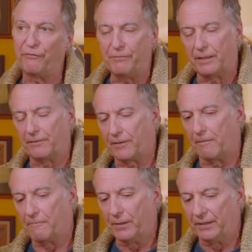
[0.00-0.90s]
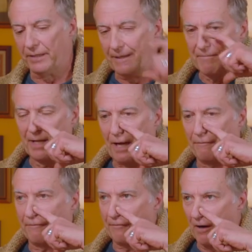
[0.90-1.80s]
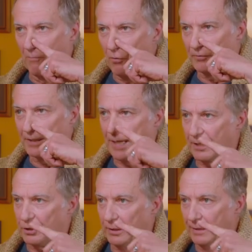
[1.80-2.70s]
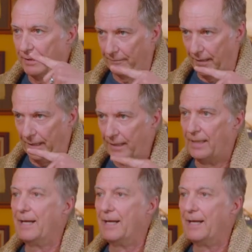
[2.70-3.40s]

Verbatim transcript: their, their ability of pheromone detection, right,